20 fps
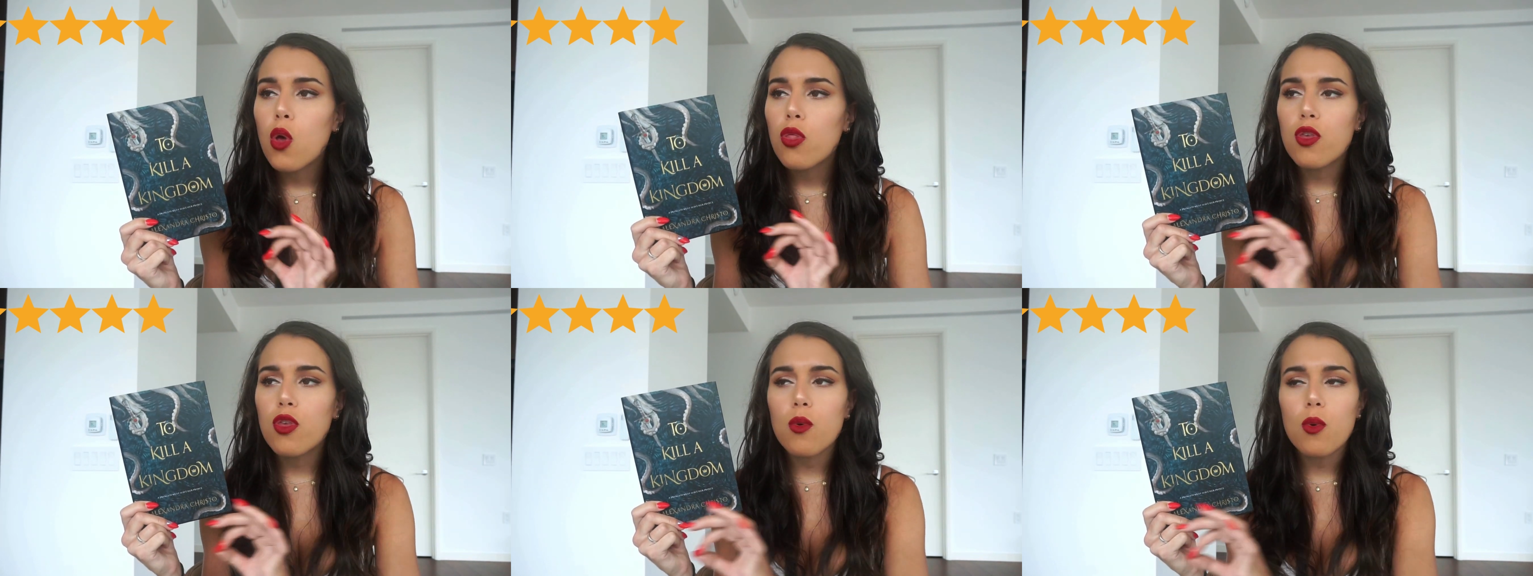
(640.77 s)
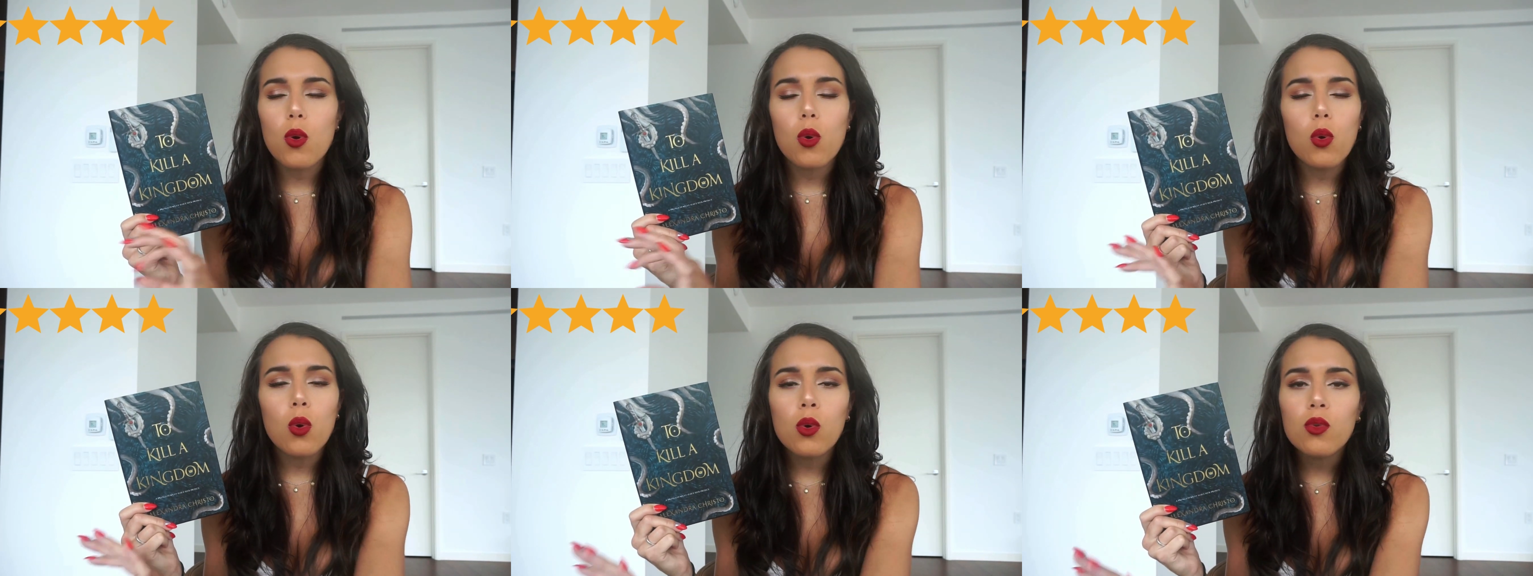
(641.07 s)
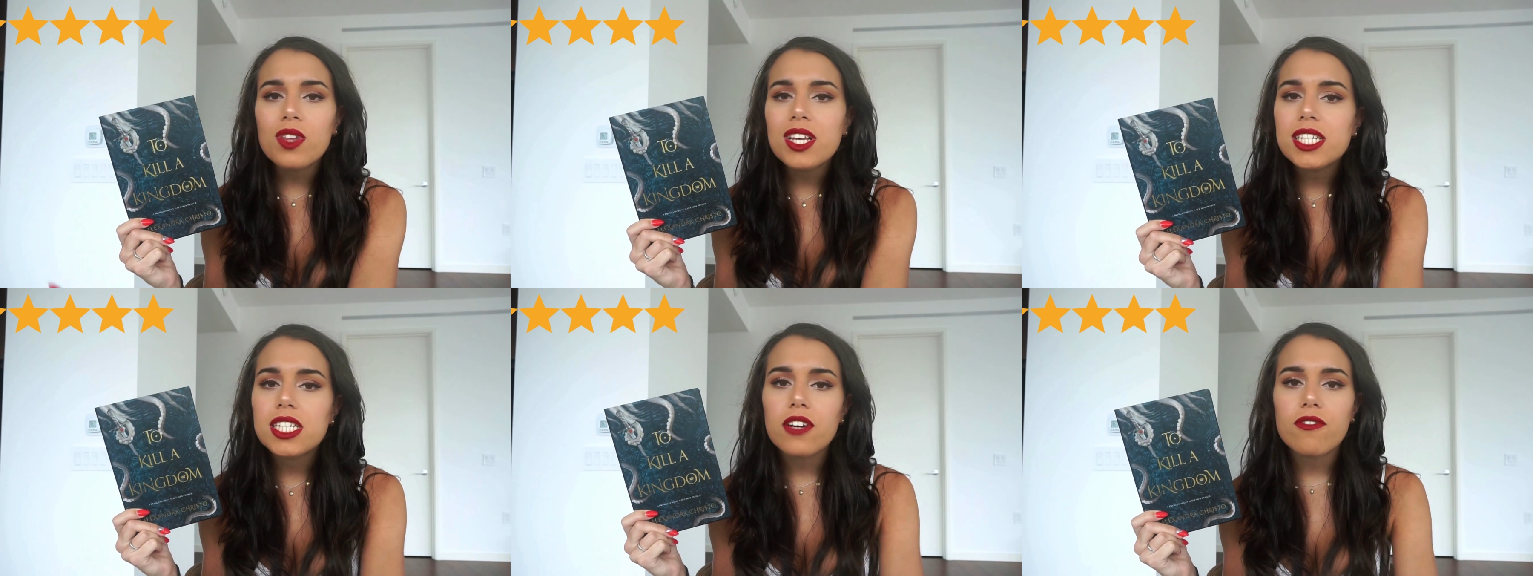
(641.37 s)
There are all
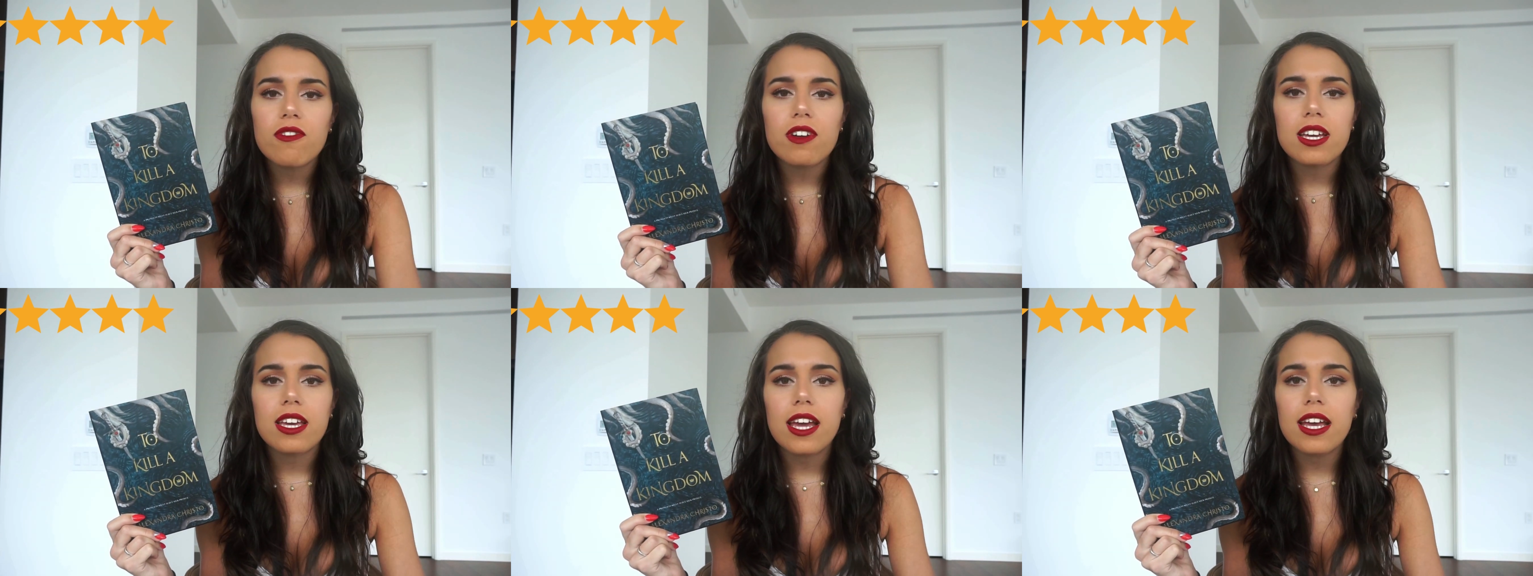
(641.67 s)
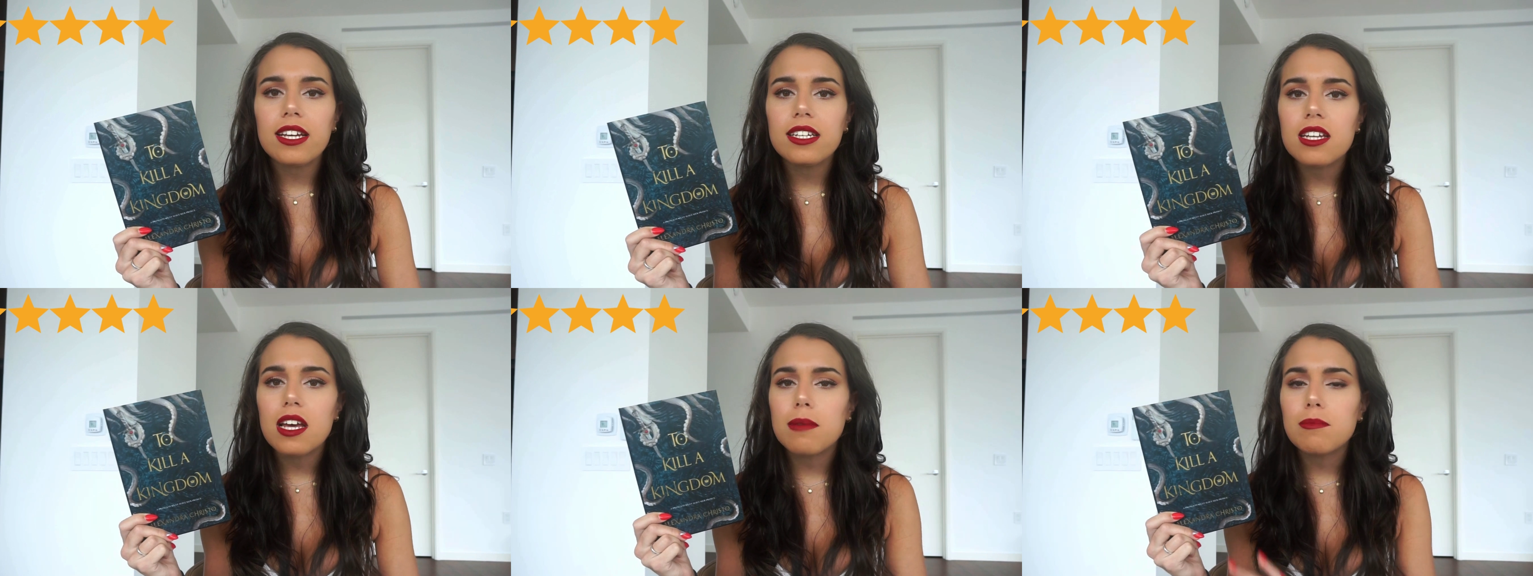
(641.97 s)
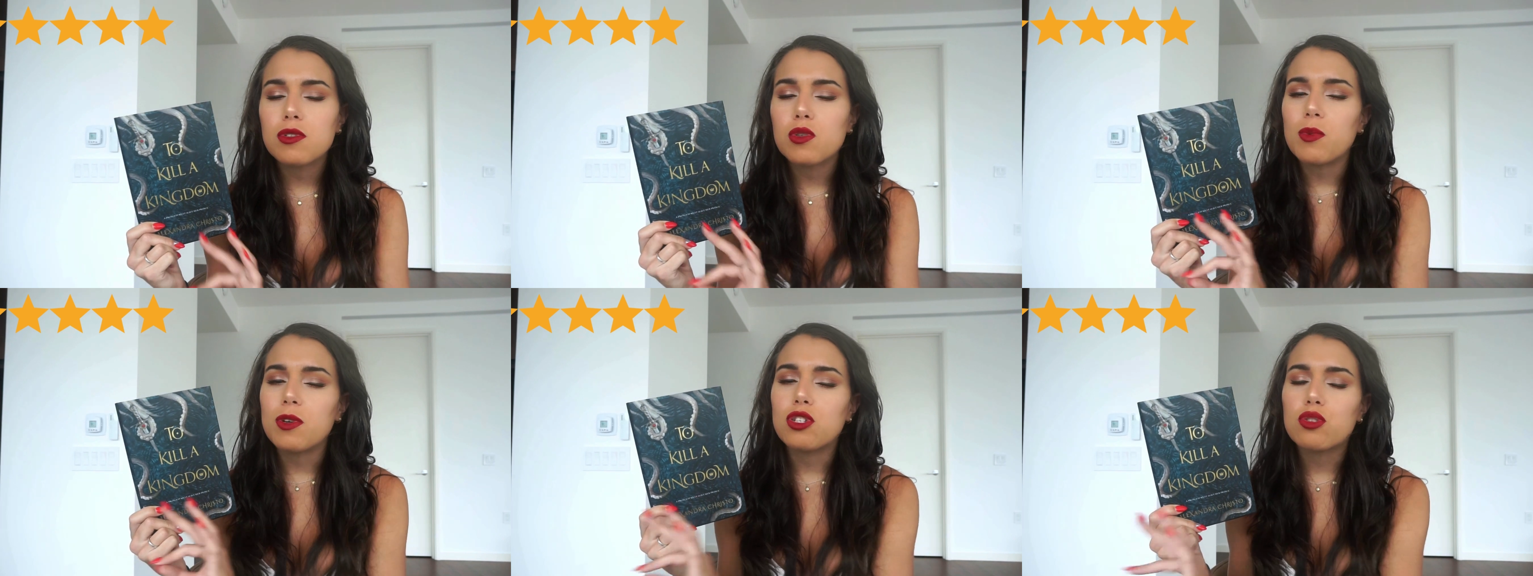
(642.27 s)
these different
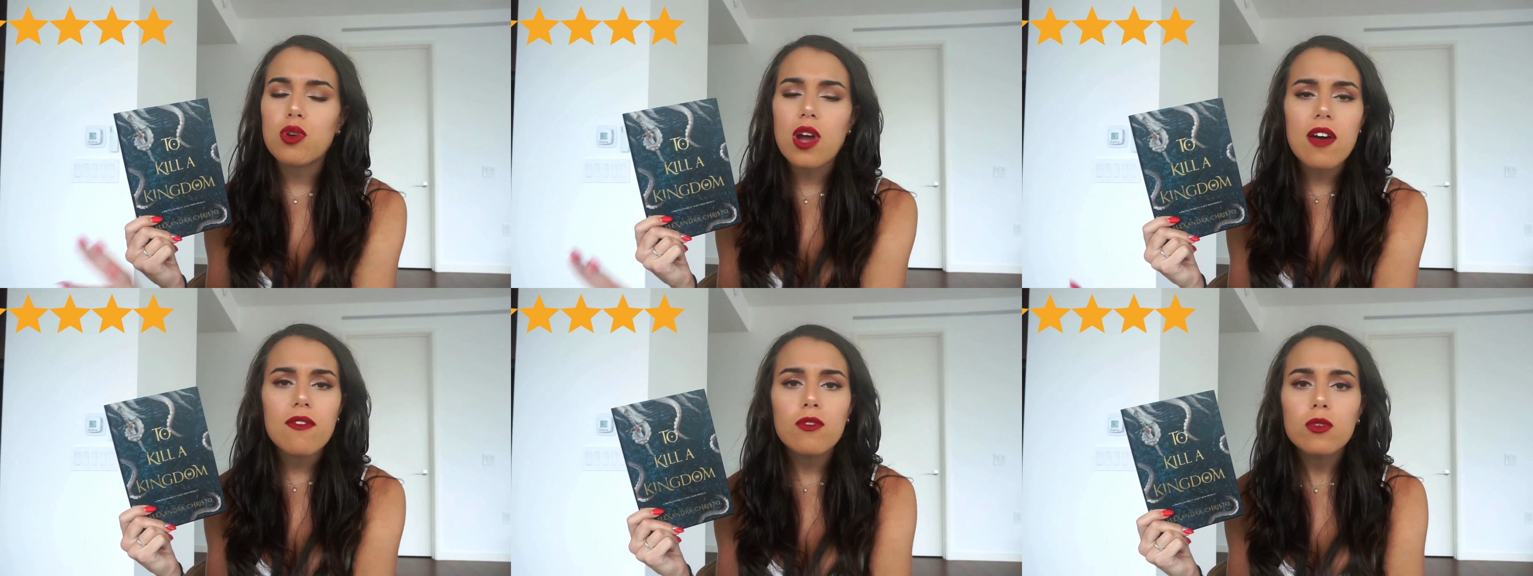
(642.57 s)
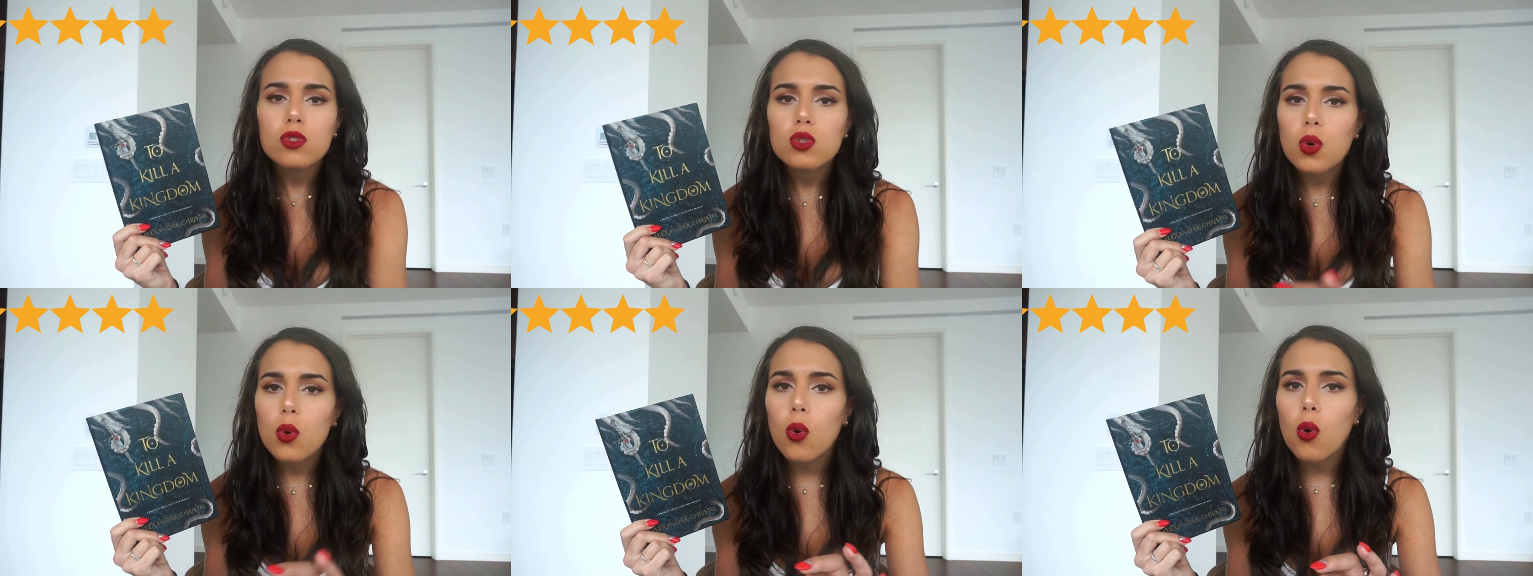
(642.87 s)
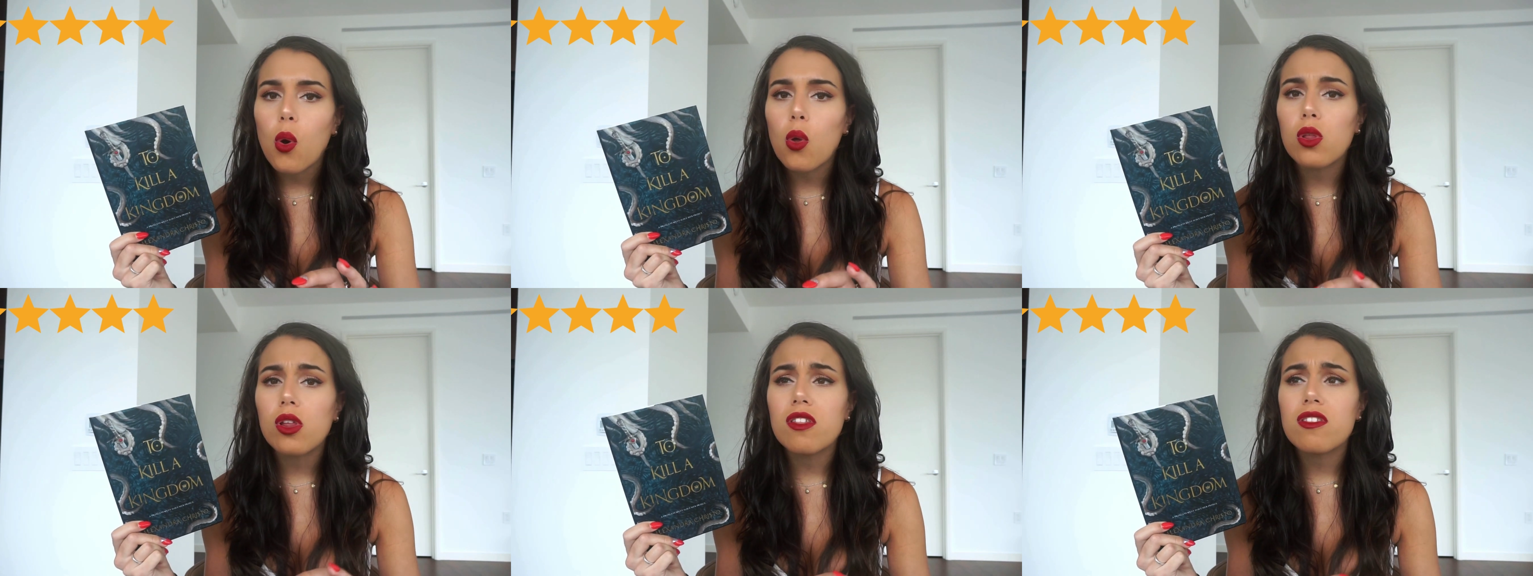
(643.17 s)
kingdoms. We travel to
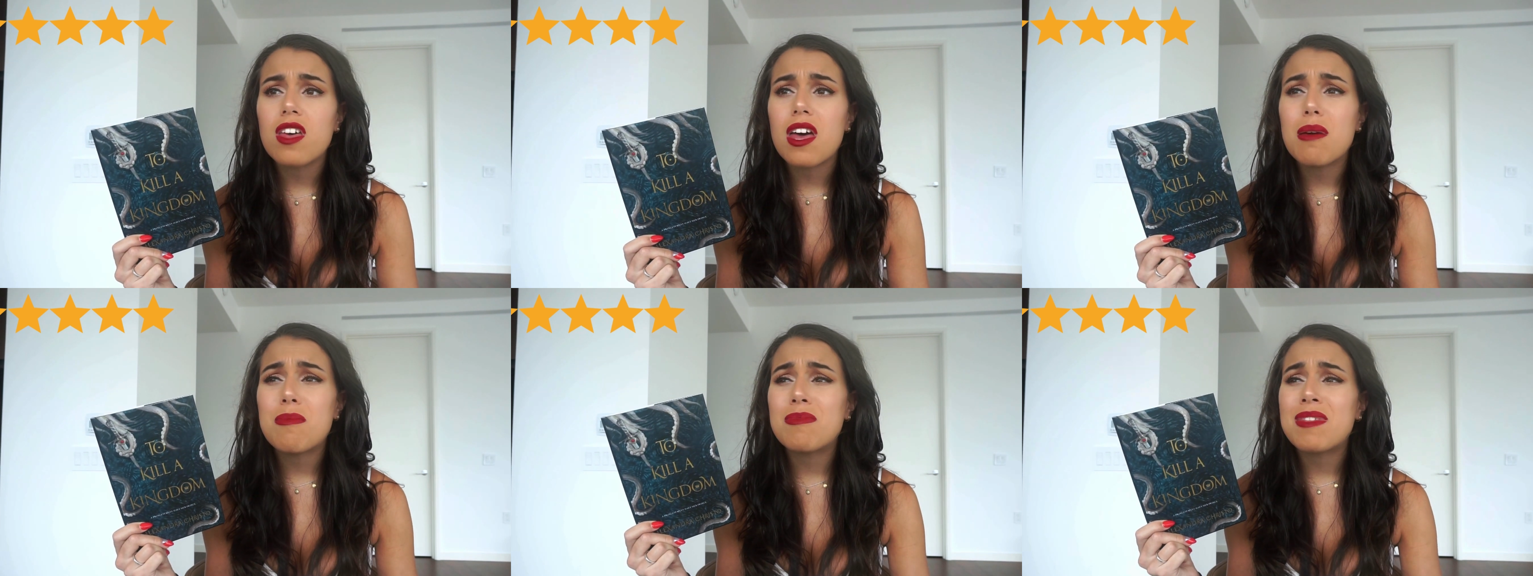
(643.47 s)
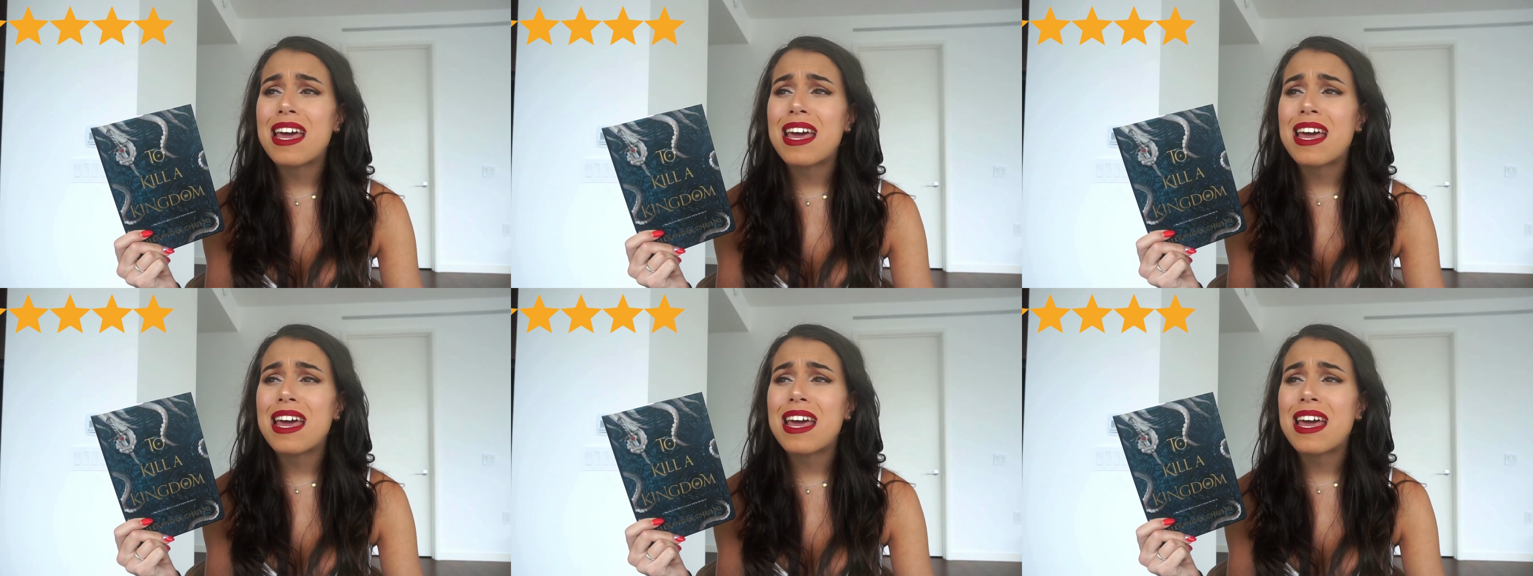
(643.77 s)
all of them.